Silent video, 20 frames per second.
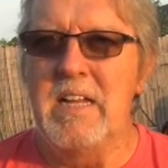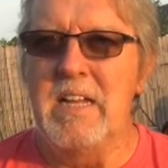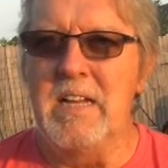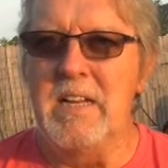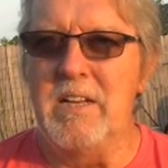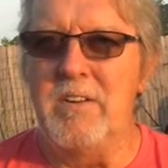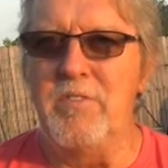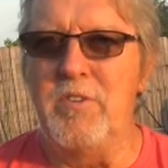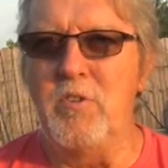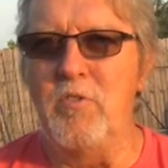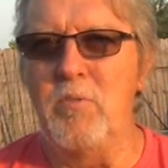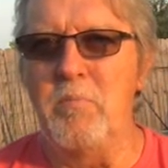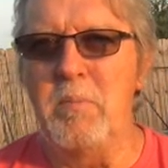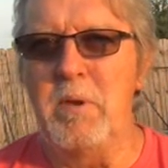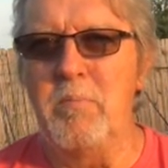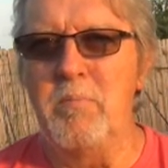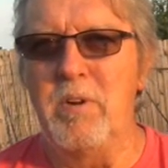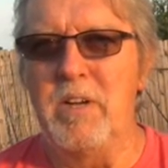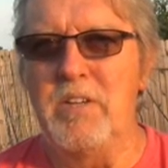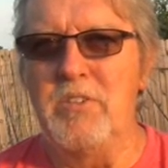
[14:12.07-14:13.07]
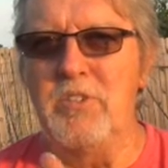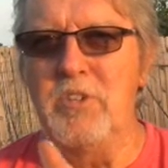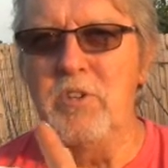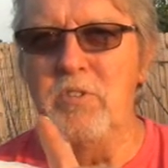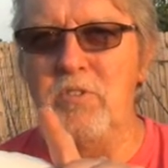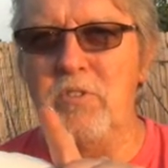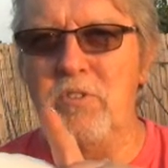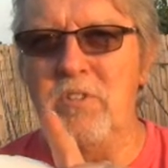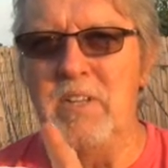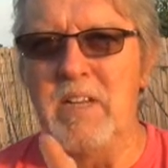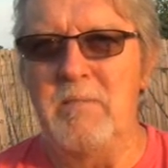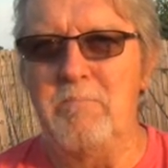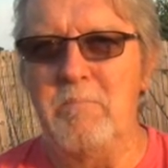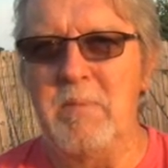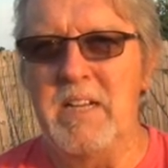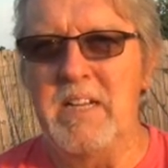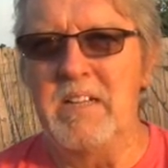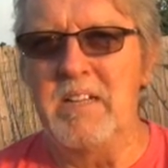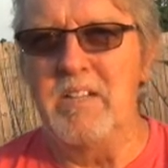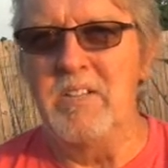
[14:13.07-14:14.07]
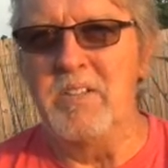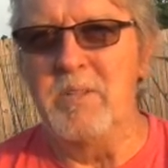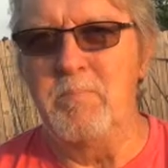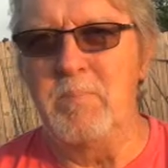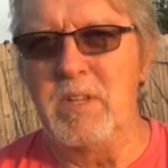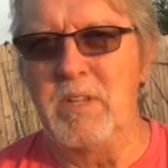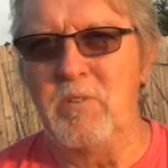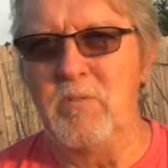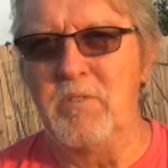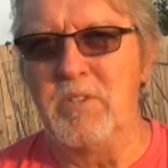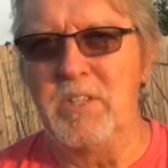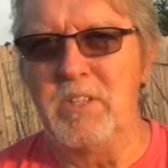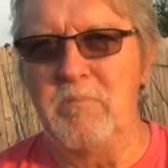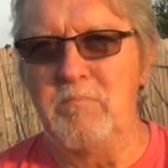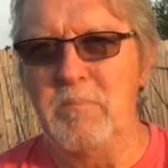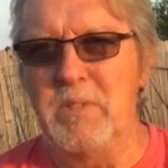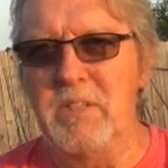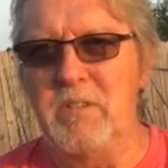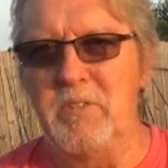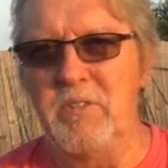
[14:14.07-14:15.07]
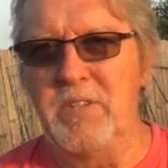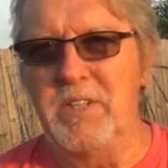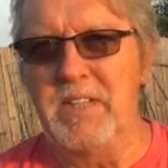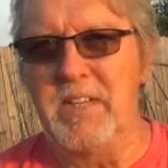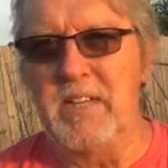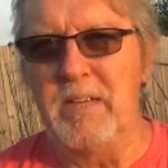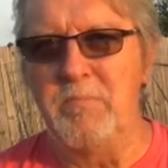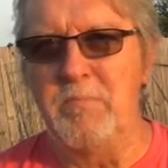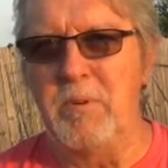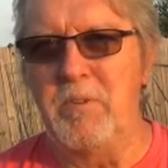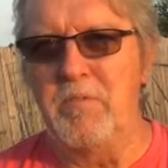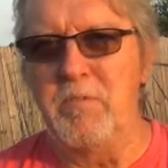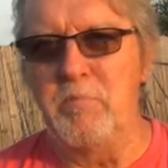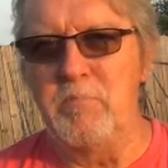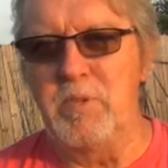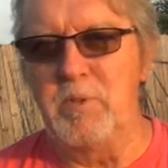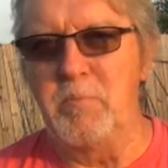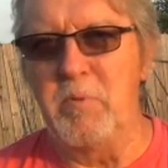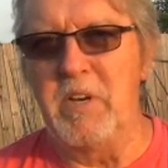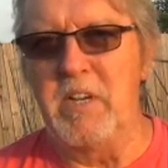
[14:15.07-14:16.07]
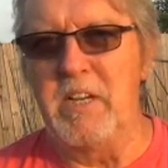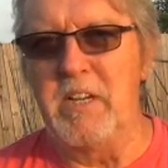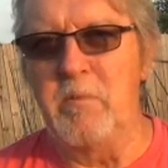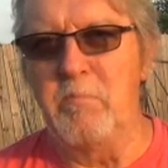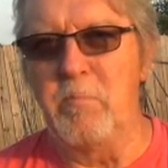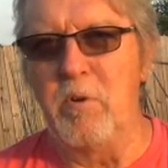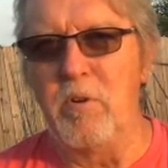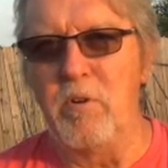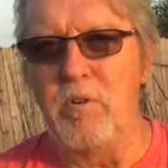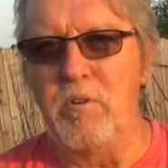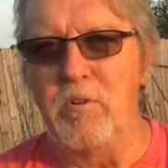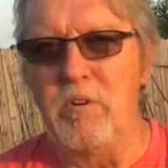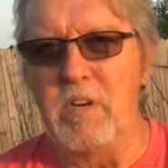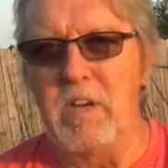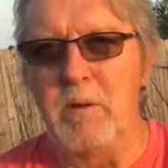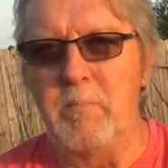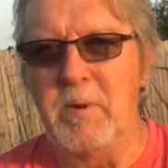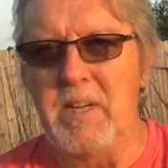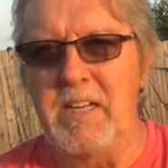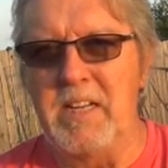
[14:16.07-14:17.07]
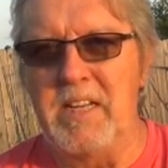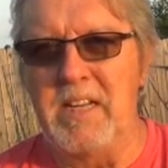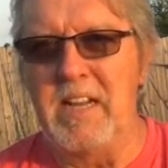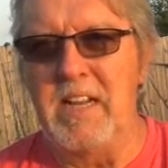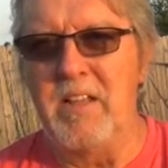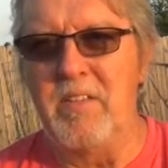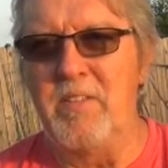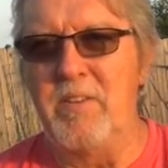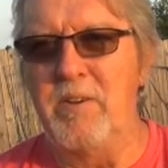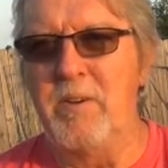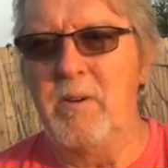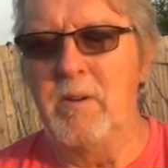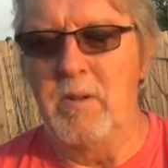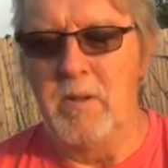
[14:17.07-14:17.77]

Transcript: And if you remember, I showed you that mechanism that goes in the middle to keep it from spreading apart or coming together.